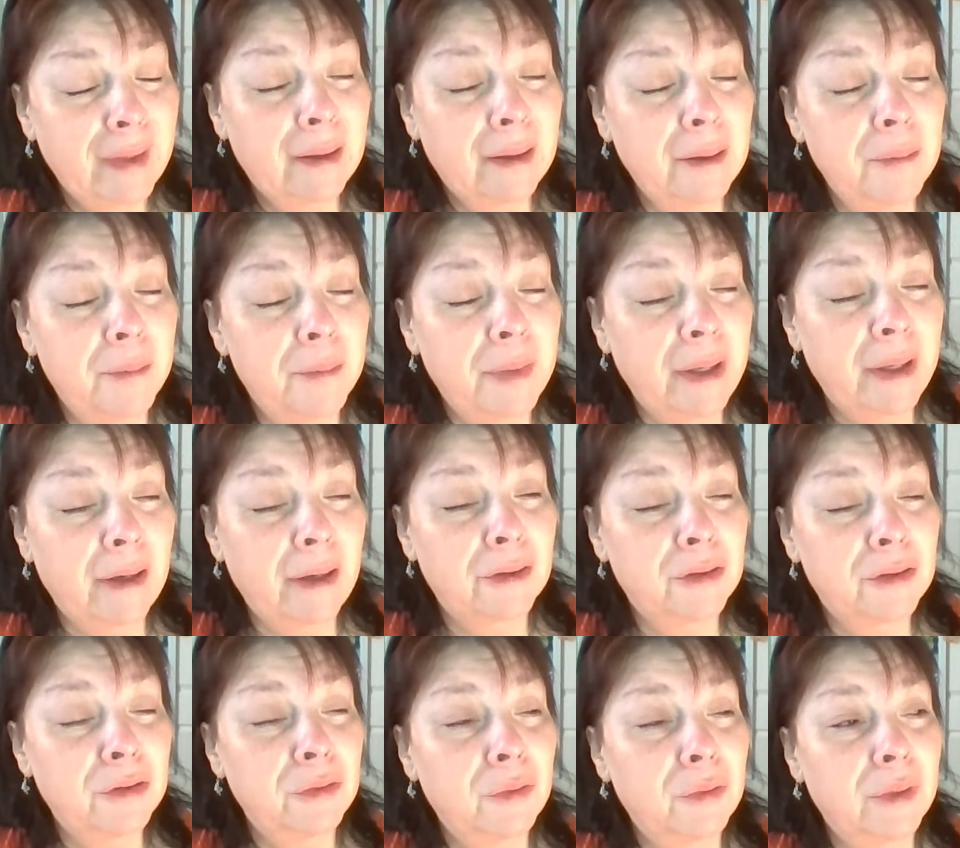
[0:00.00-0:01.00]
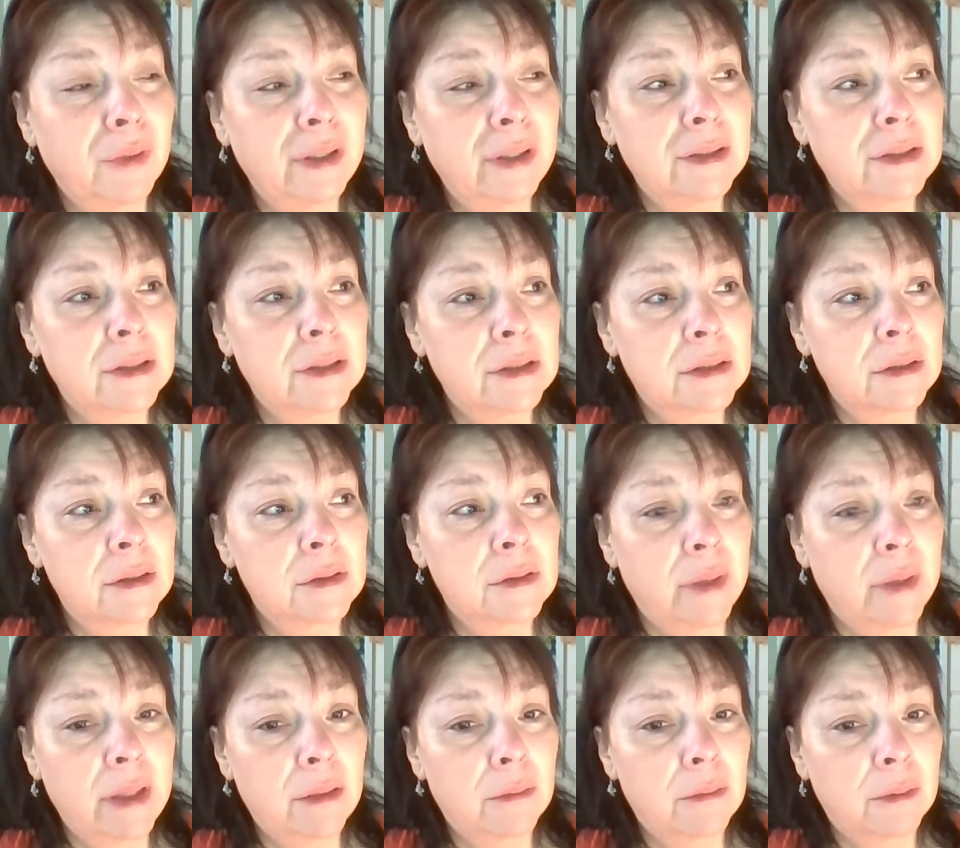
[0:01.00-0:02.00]
compared to what Jesus
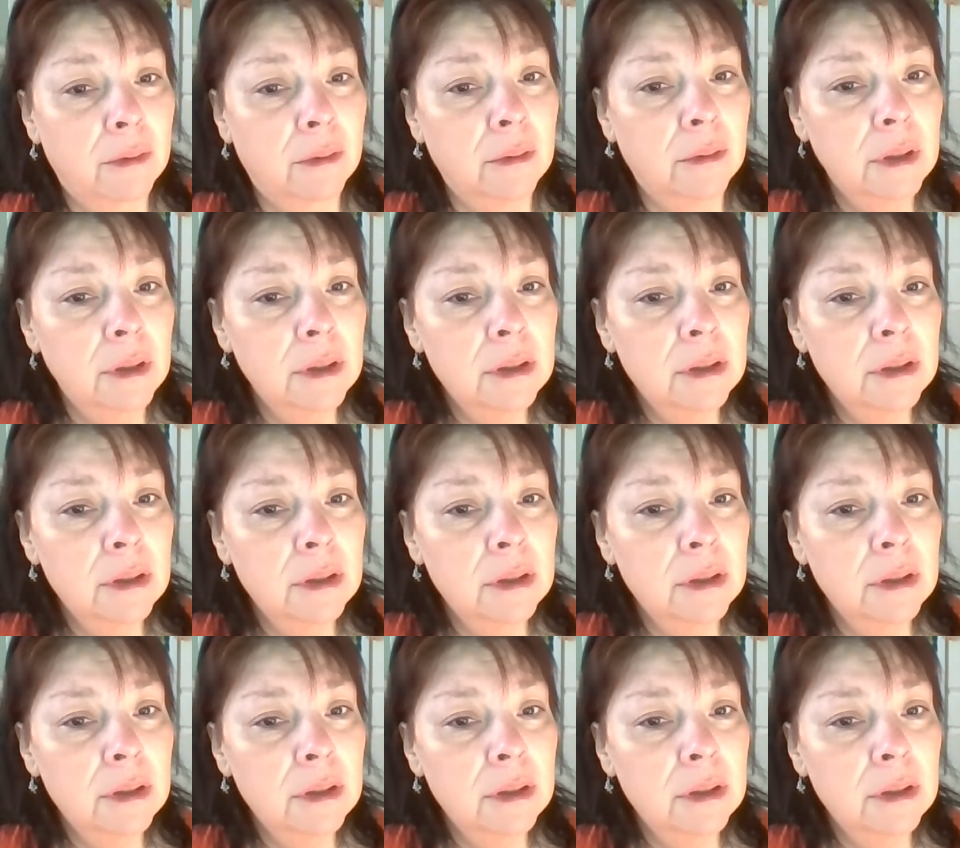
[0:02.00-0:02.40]
went through.